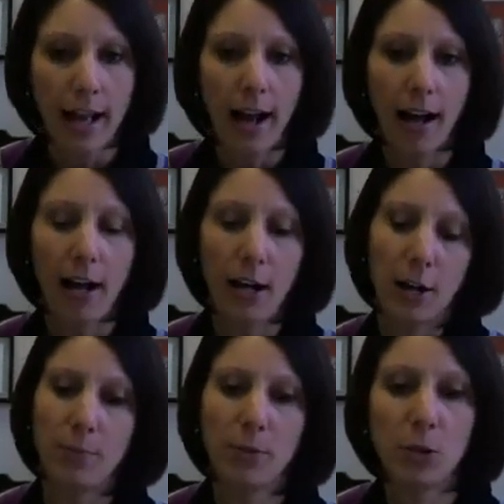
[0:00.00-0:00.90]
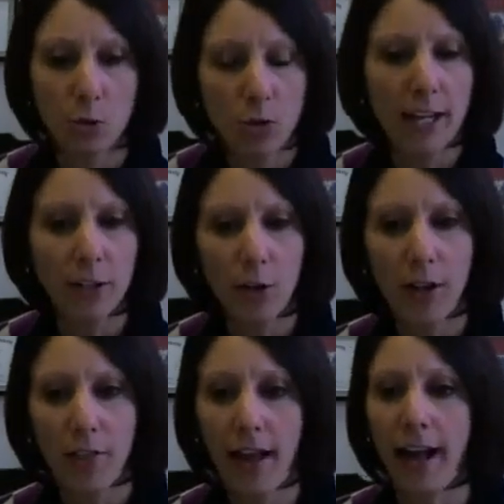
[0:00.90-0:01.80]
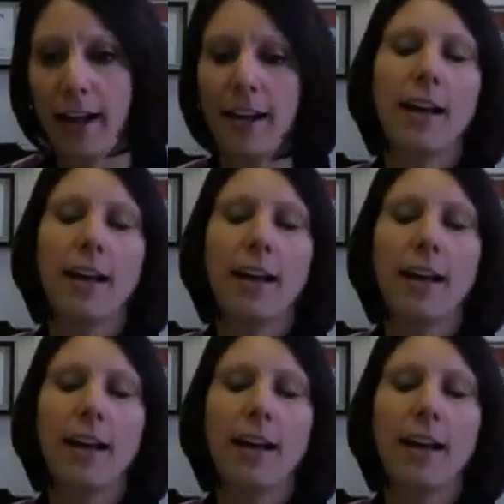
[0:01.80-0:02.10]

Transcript: Um, so take a look at that.